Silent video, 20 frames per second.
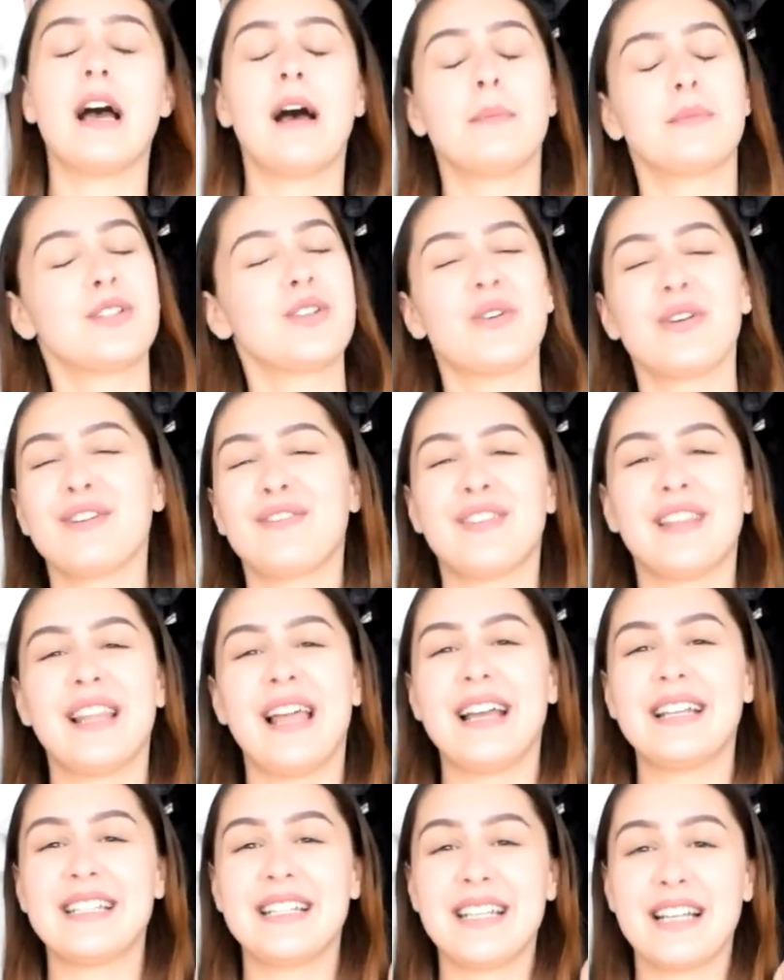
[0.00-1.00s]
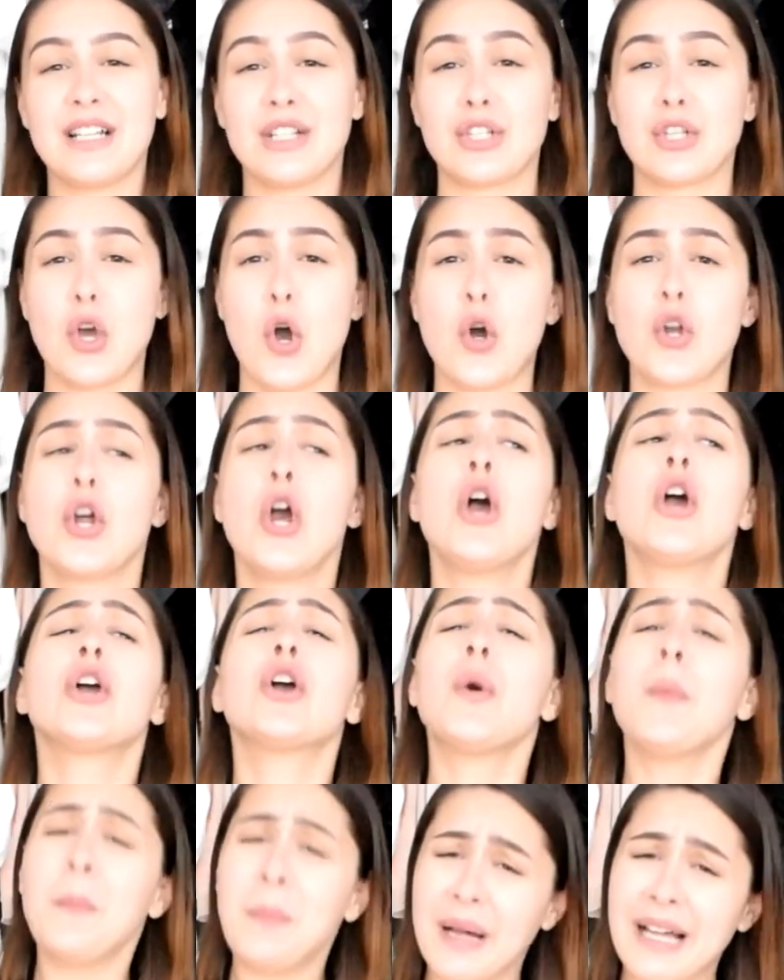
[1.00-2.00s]
I'm sorry if the lighting has gone
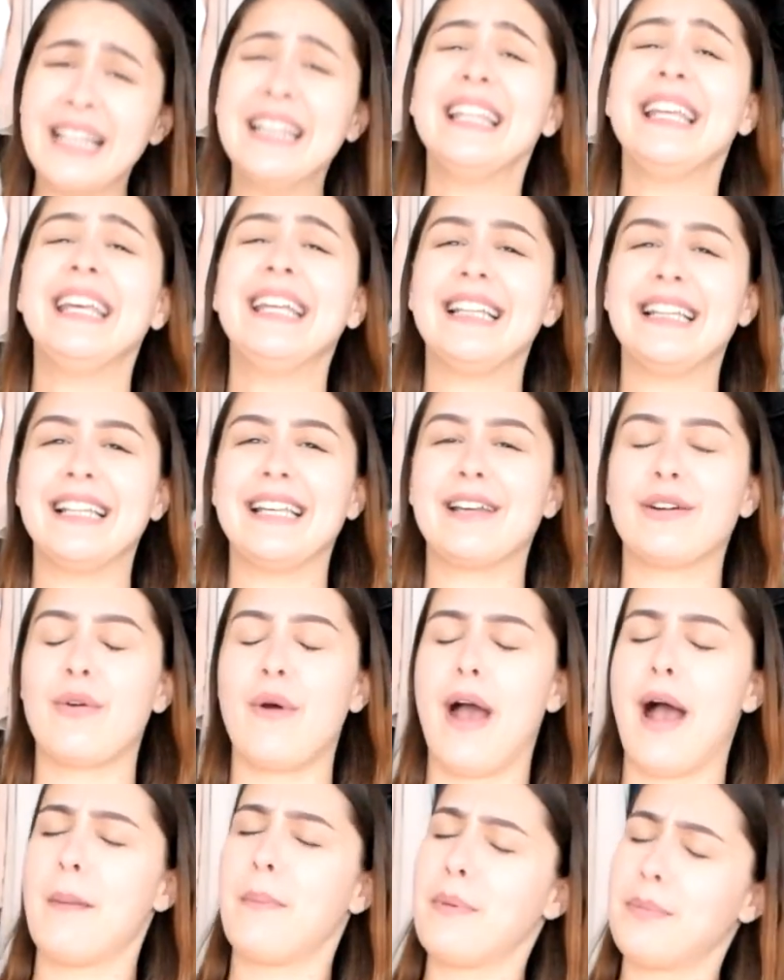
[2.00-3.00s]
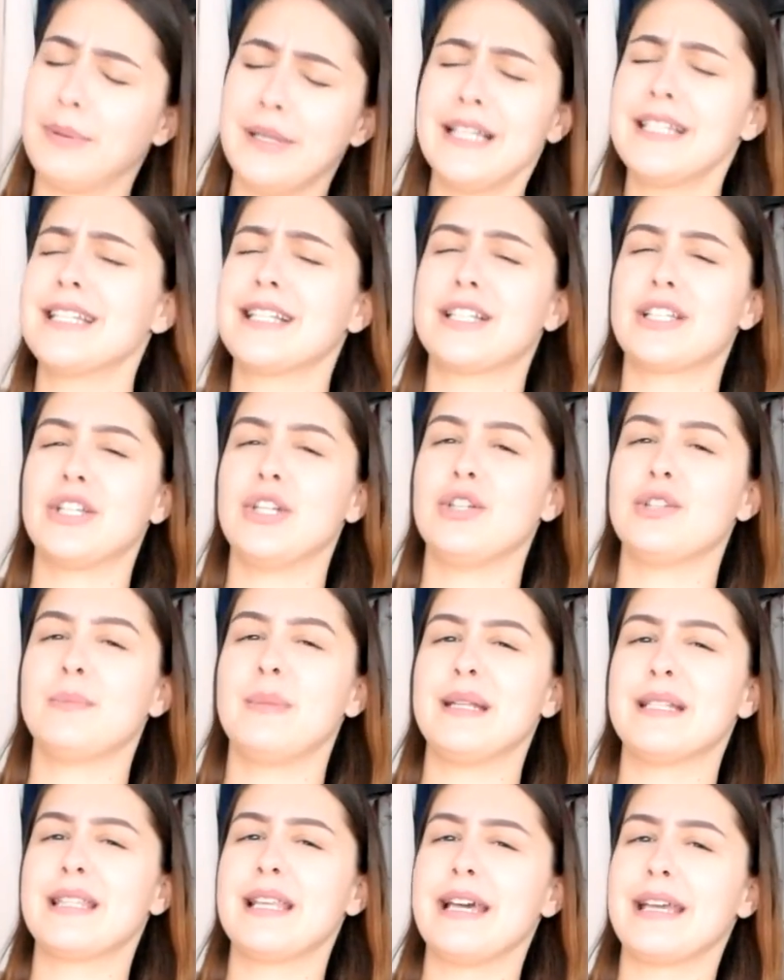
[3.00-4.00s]
completely crap. Please excuse
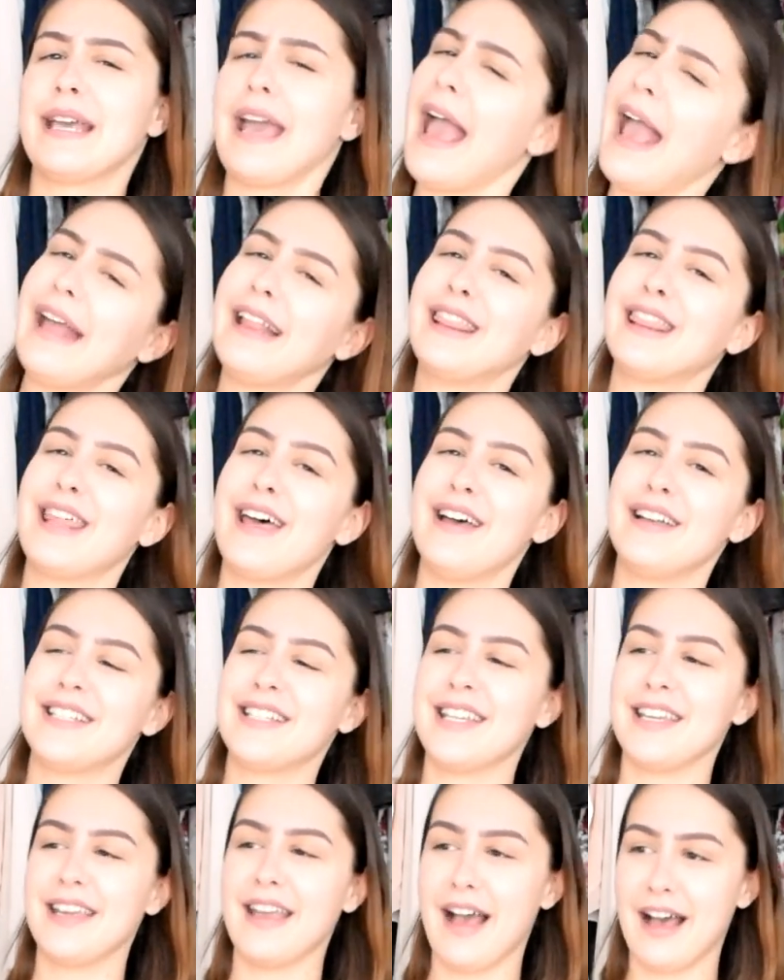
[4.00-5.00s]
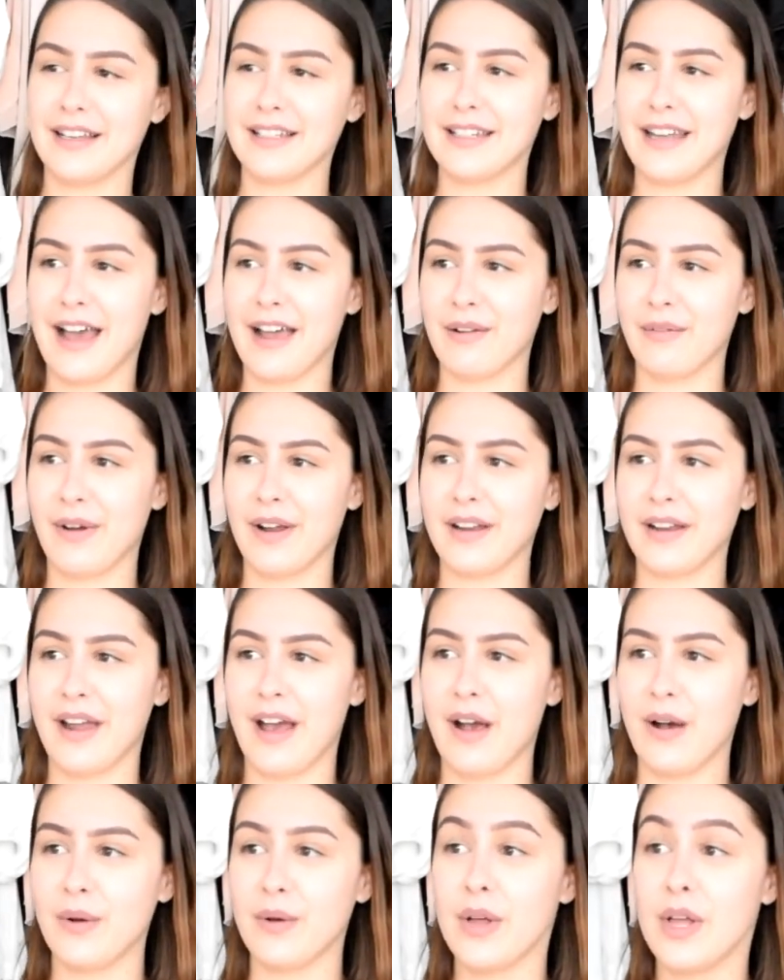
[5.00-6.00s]
me. It's like 8:30 at night right
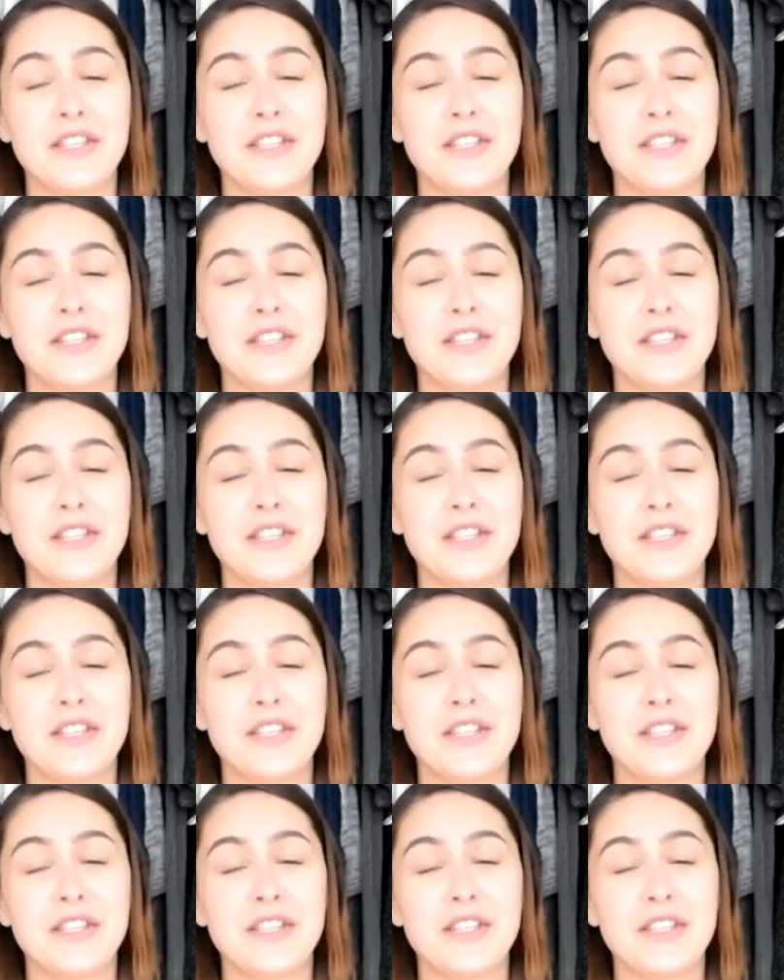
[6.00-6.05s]
now.